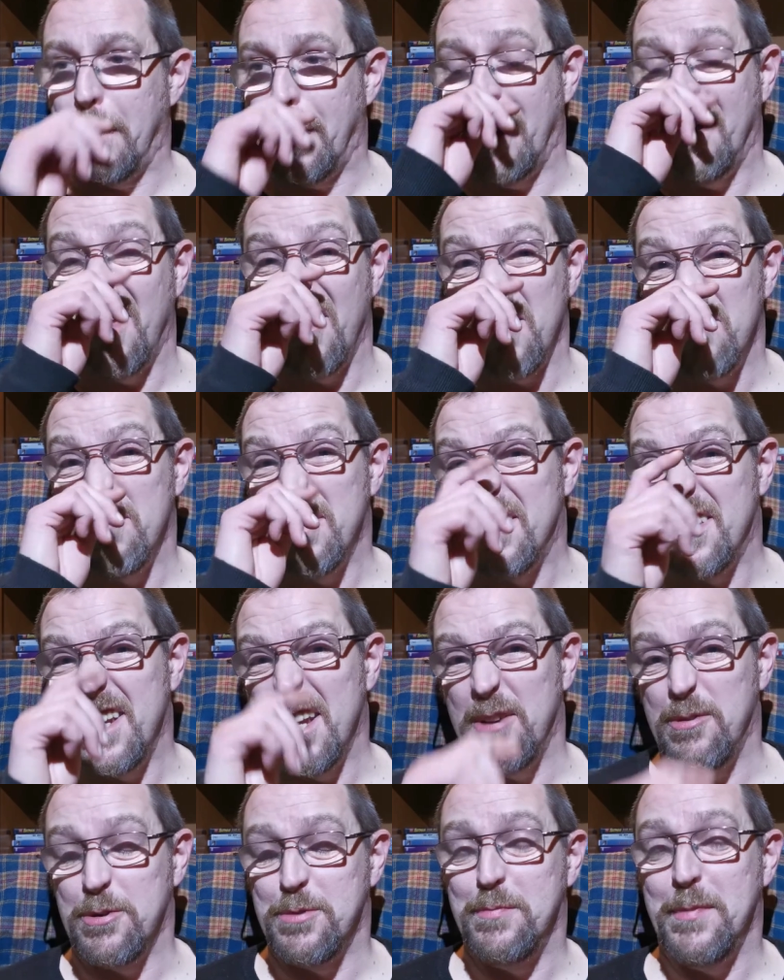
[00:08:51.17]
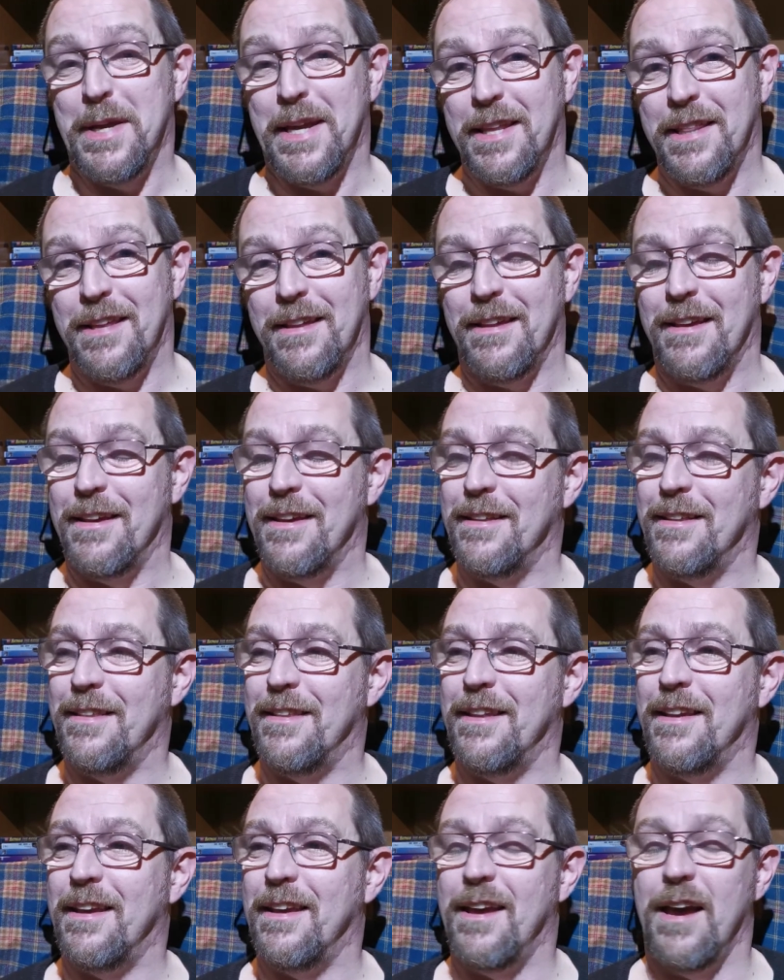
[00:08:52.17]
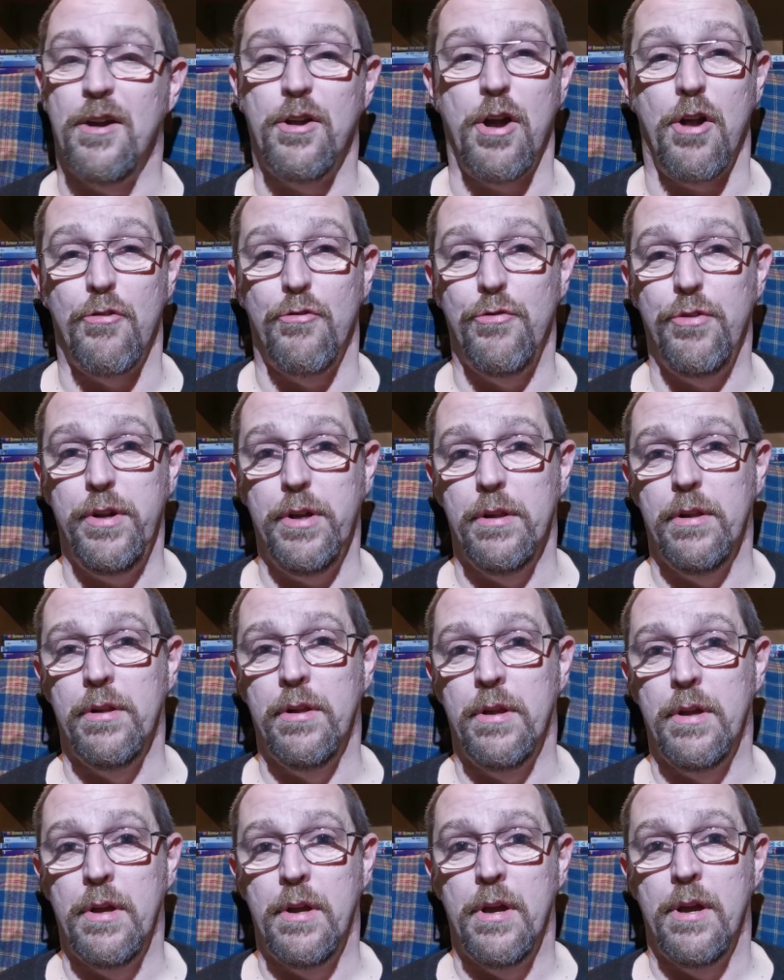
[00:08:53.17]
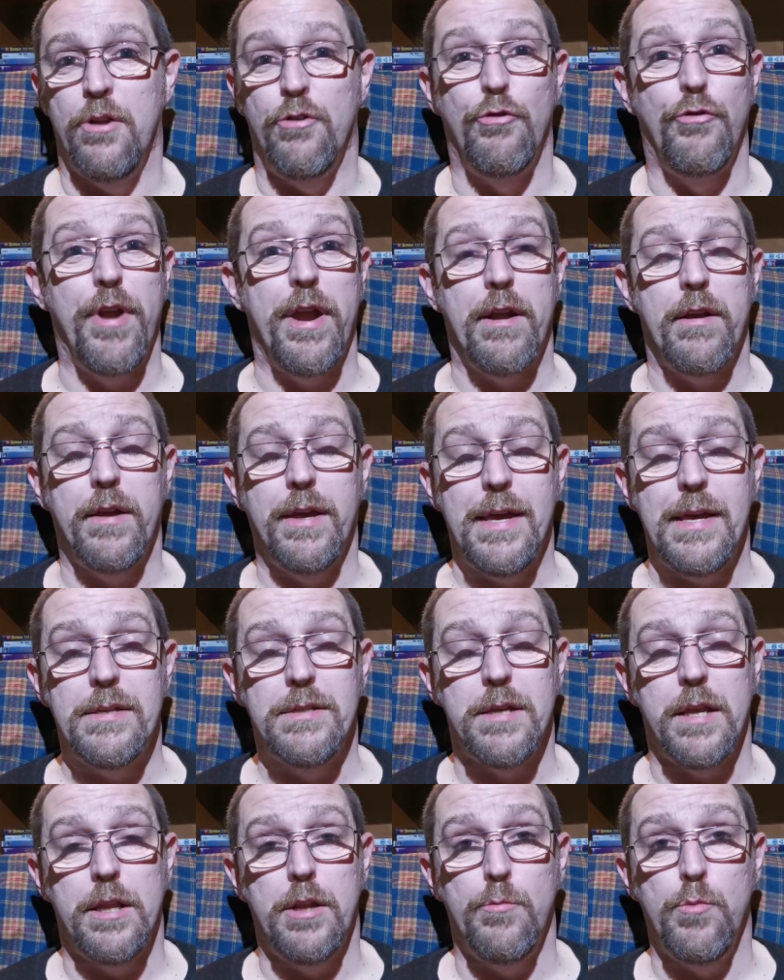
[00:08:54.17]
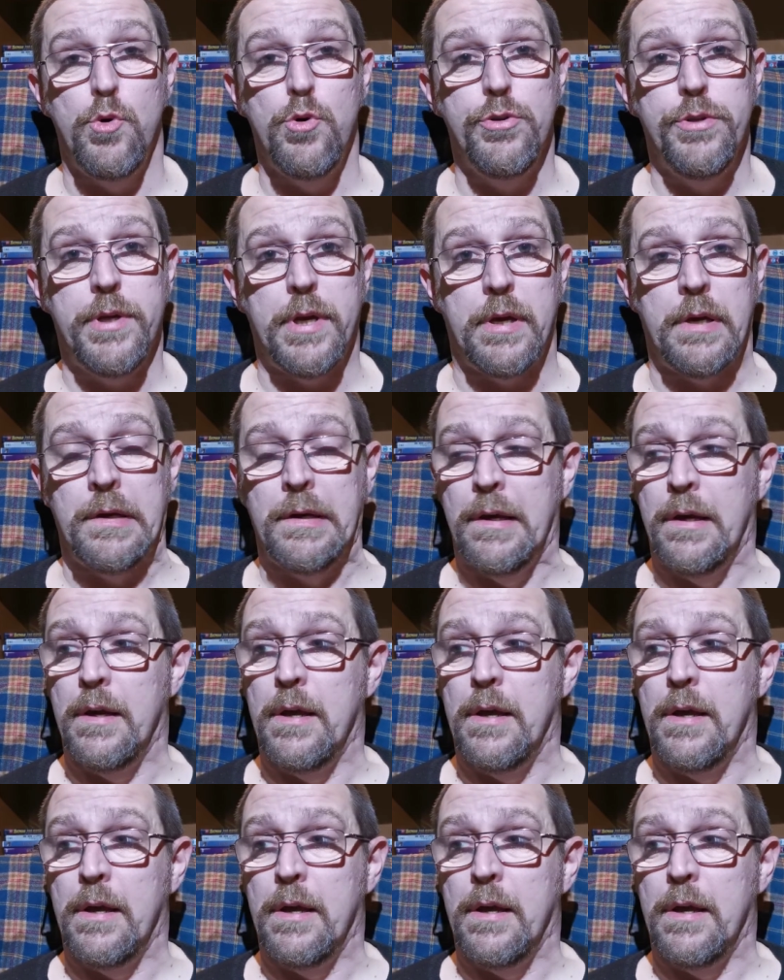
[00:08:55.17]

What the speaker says: another mistake was made, and I got a real rare case of pneumonia.